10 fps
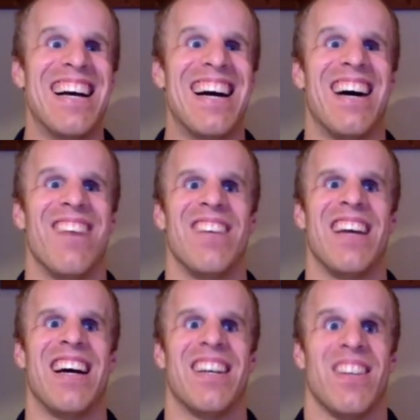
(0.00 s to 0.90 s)

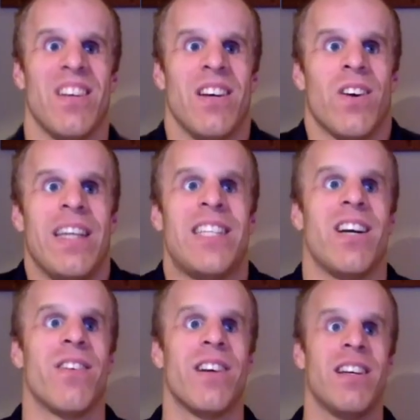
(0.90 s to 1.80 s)
He'll
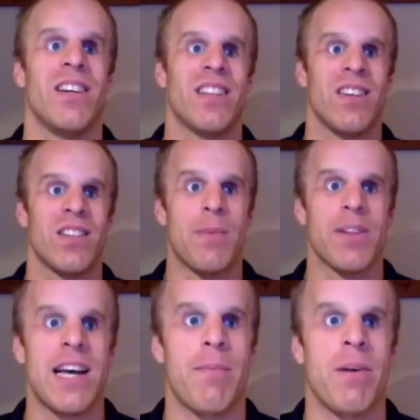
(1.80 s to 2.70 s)

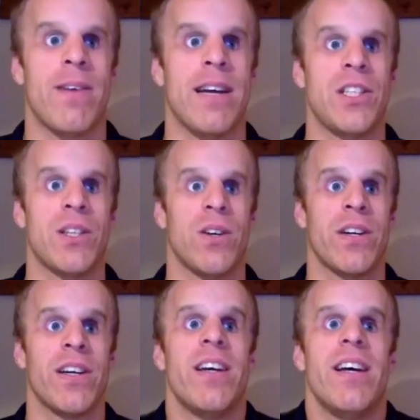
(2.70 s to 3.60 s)
double tap my right
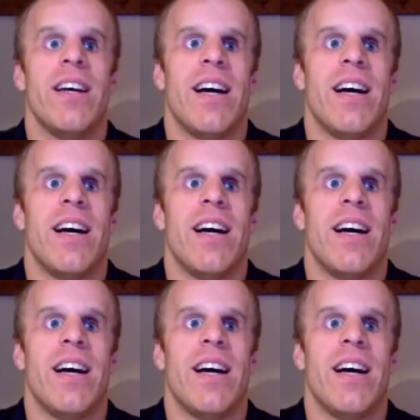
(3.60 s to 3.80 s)
shoulder.